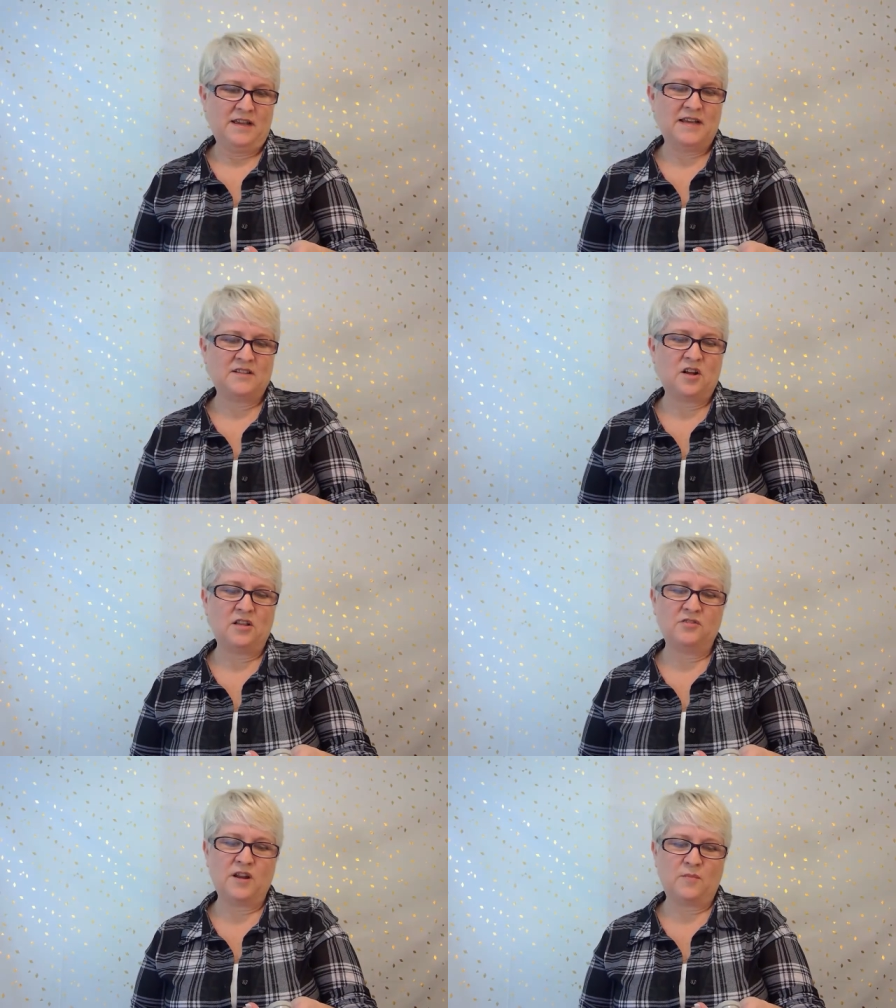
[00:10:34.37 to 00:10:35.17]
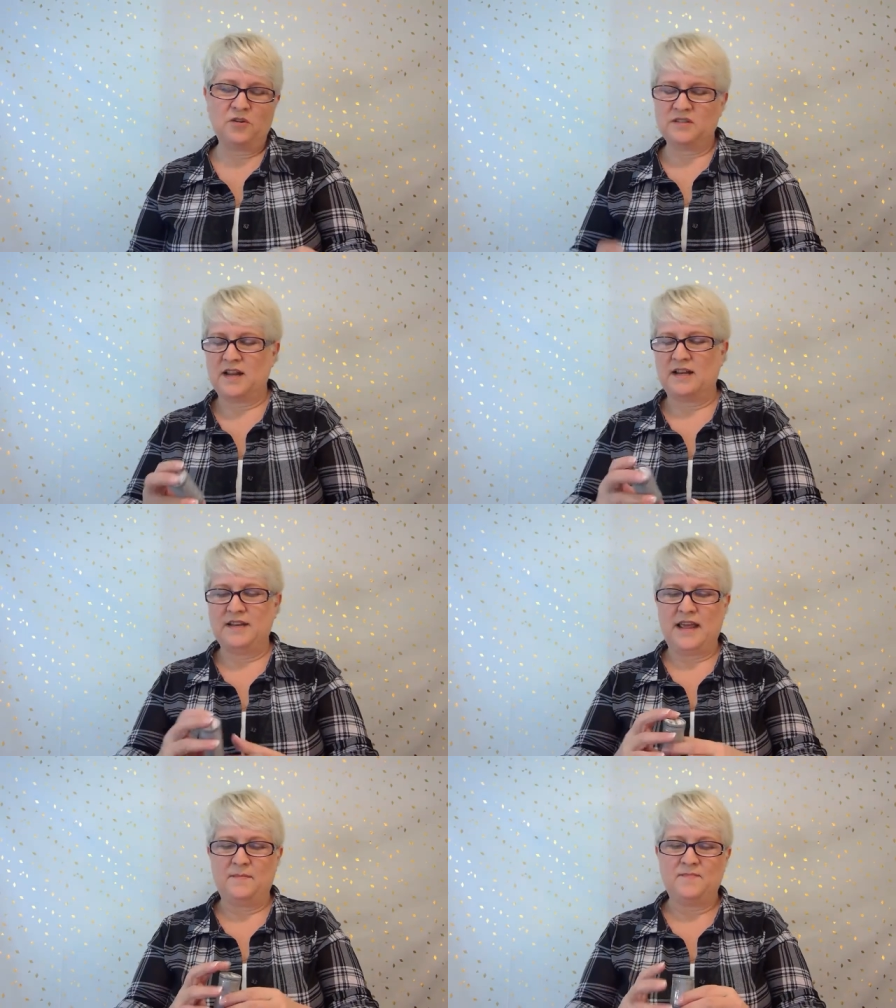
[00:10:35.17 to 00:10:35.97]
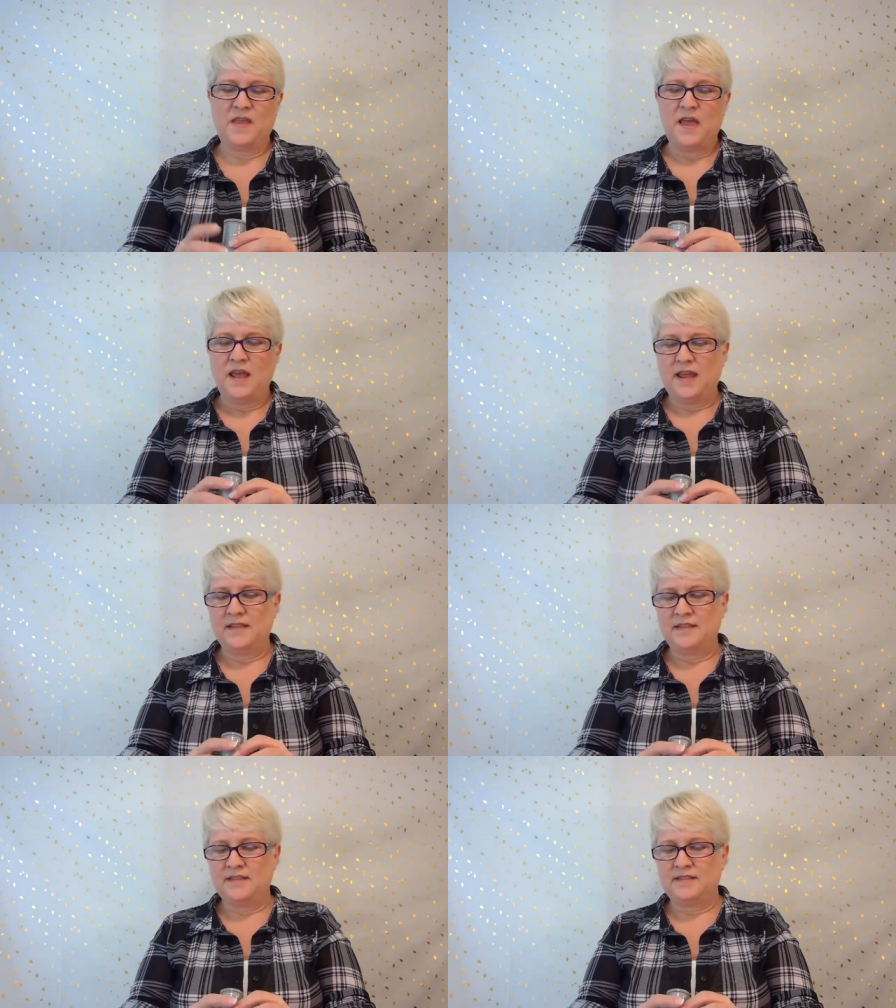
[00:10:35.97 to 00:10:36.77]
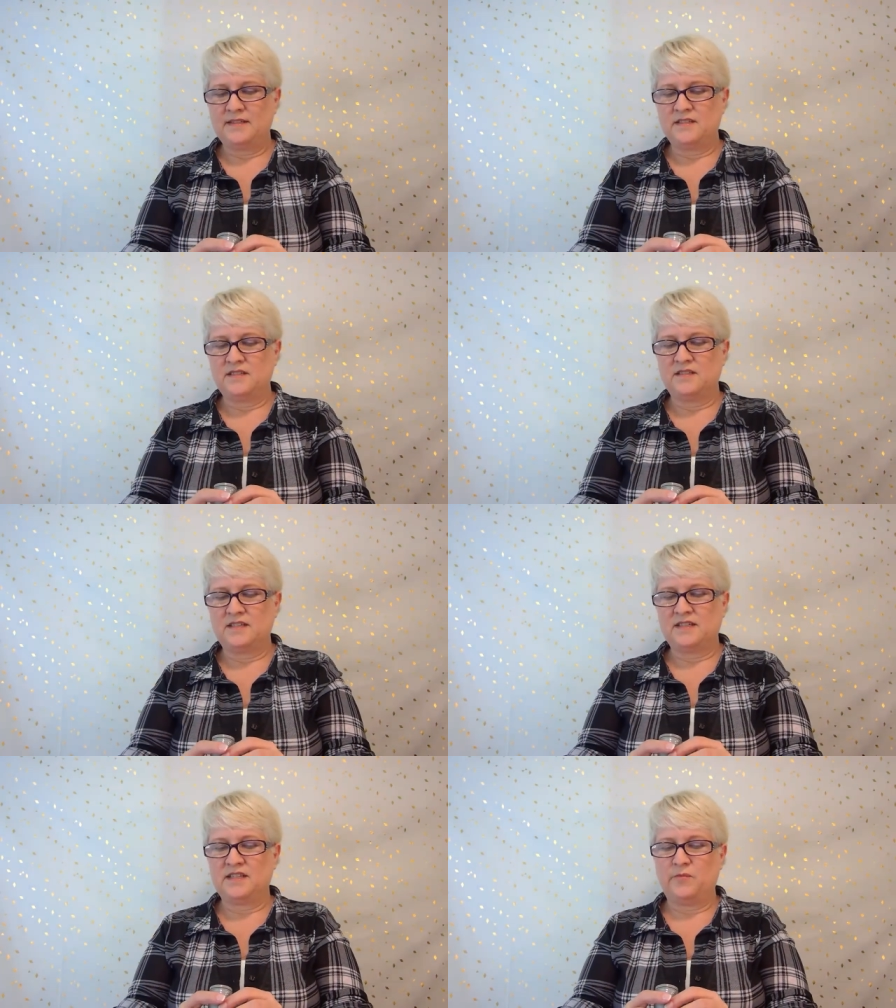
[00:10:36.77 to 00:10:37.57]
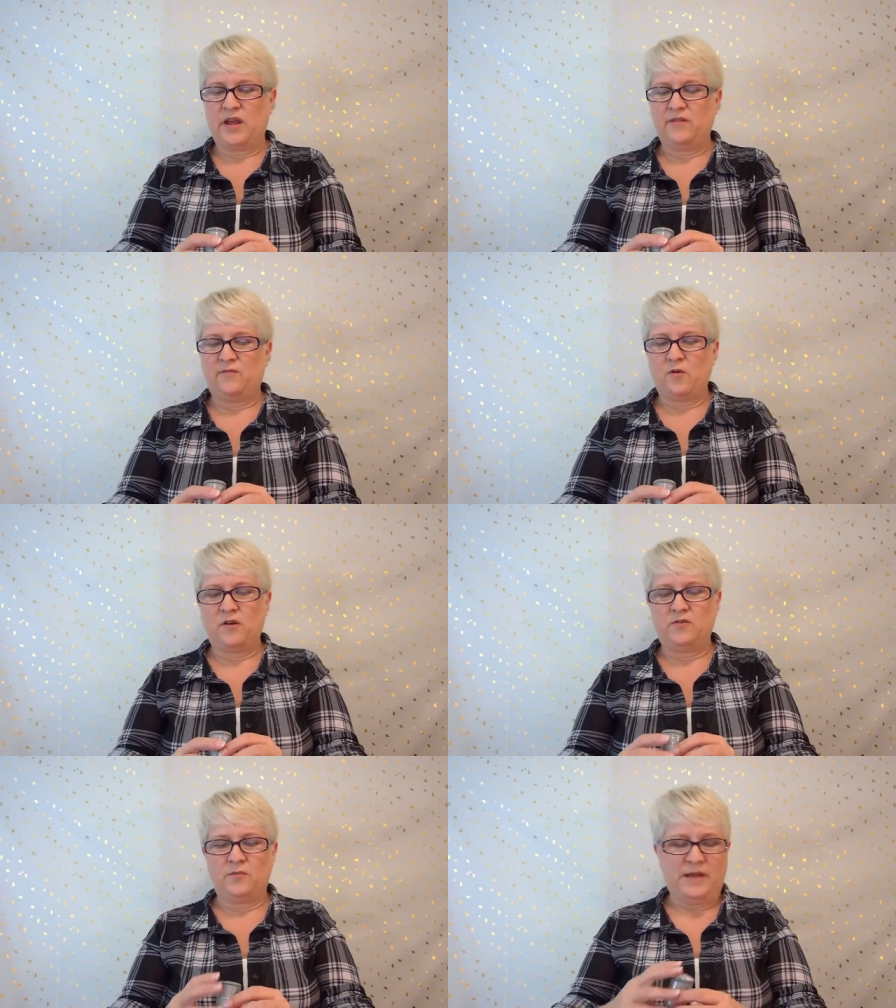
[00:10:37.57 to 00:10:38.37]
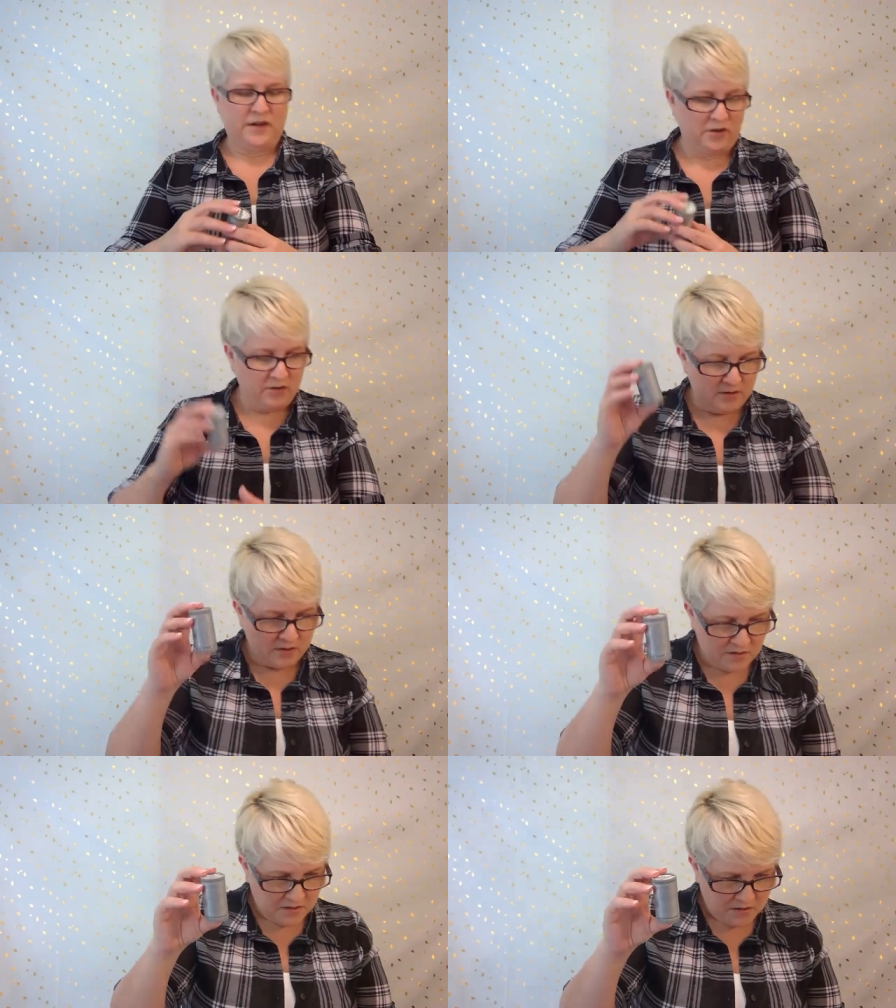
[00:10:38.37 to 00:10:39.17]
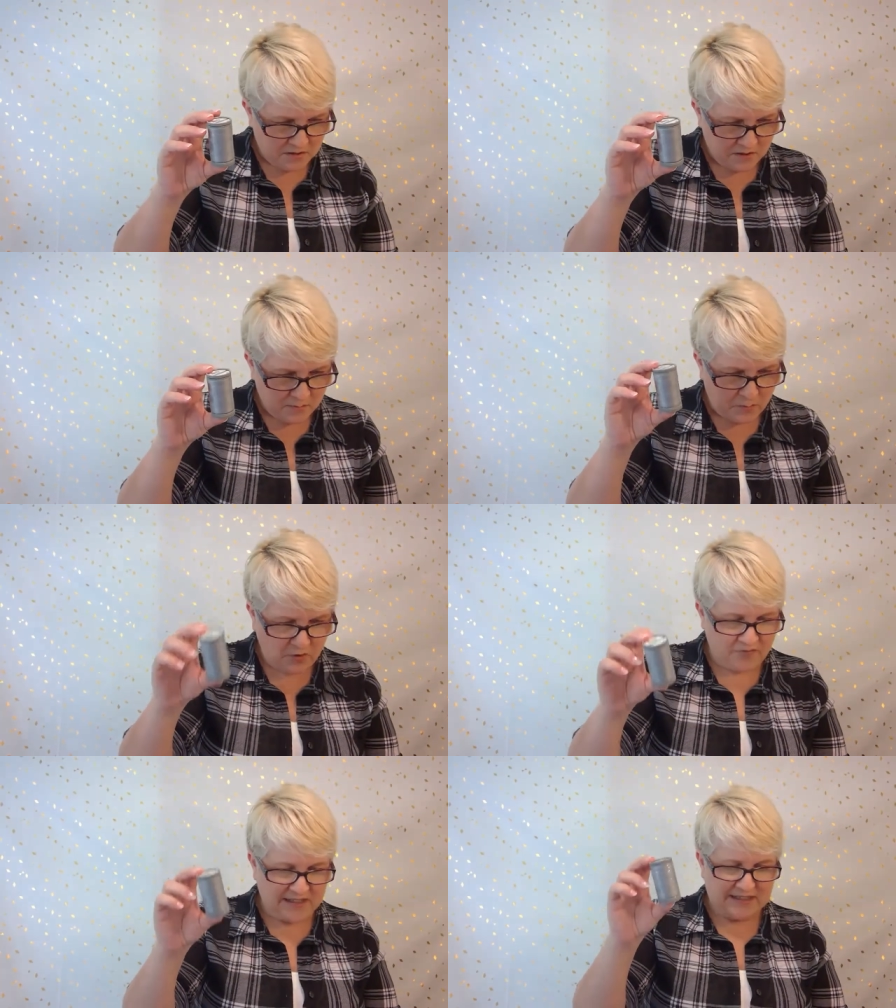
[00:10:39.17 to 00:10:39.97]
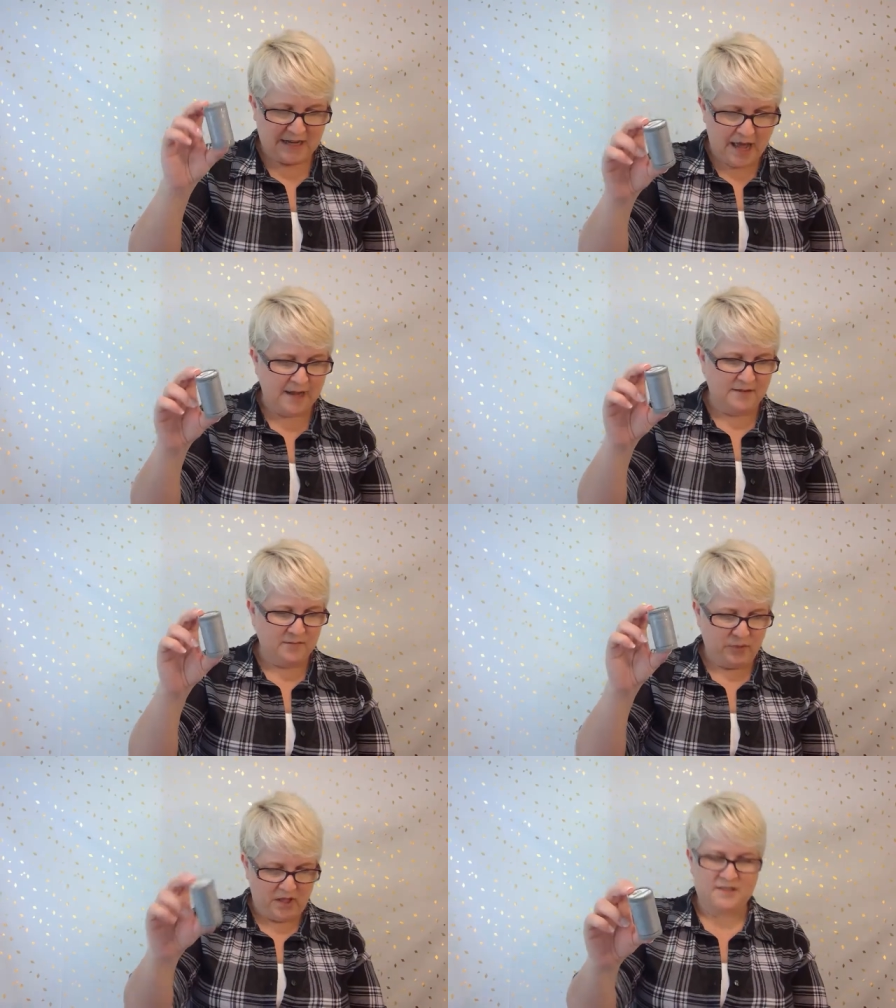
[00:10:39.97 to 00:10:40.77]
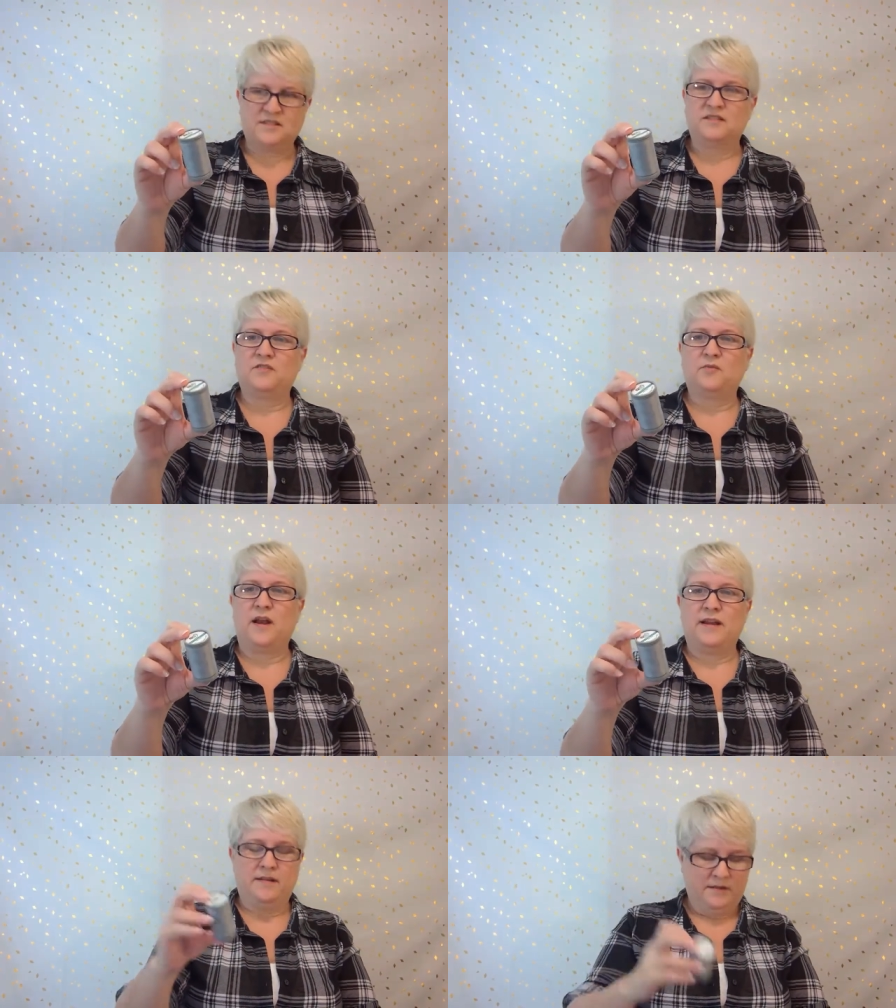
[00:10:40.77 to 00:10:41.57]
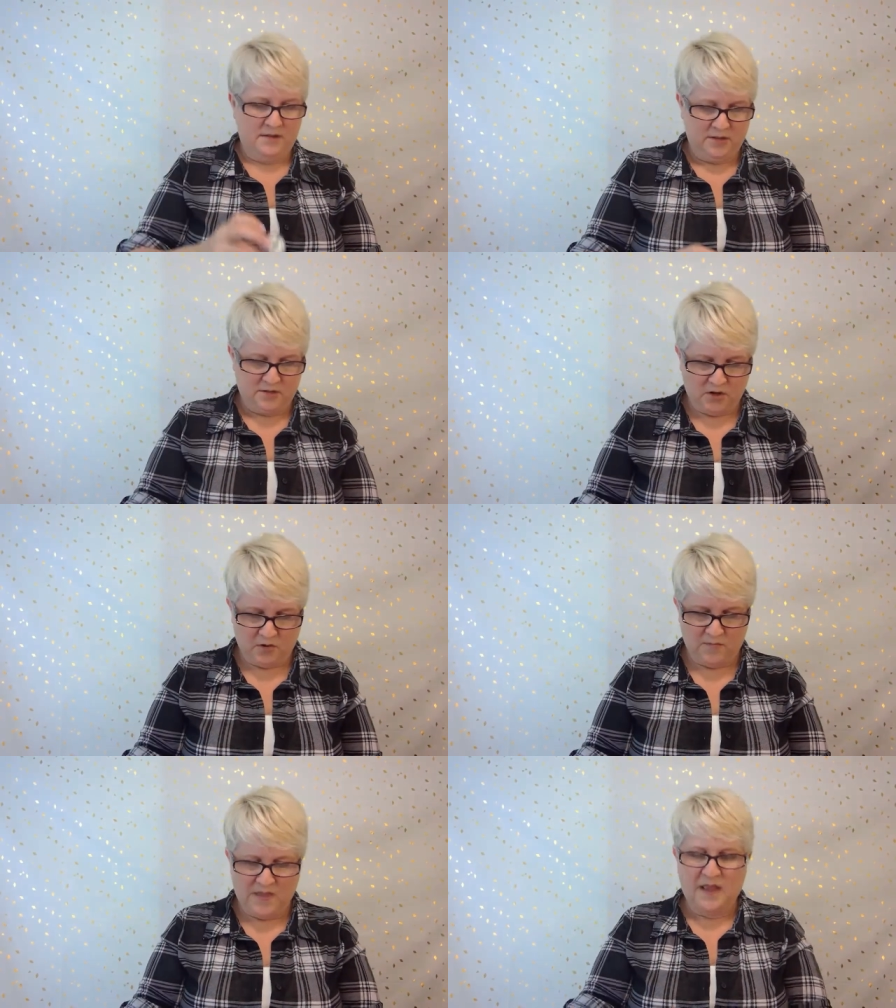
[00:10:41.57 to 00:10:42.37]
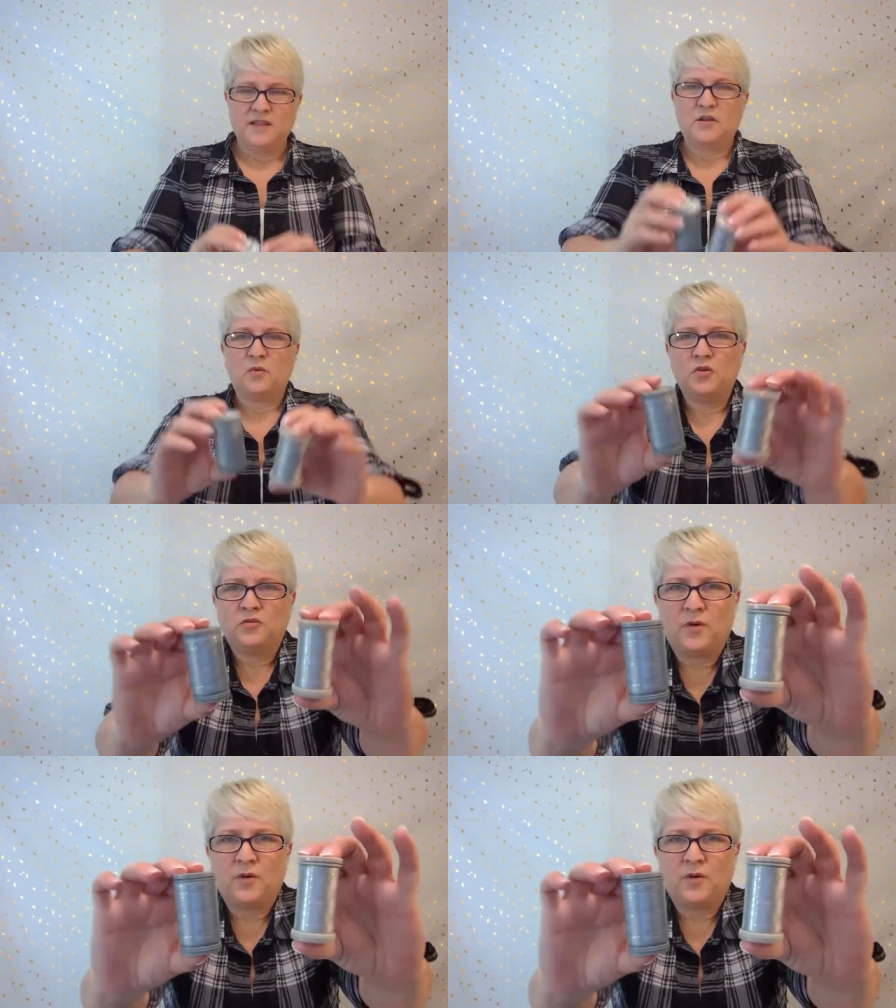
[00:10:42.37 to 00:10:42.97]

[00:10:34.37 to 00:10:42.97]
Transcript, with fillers: It has a color number. It's not a name. And then this is the 60 weight 400 meter Perfect Cotton Plus thread. So they're both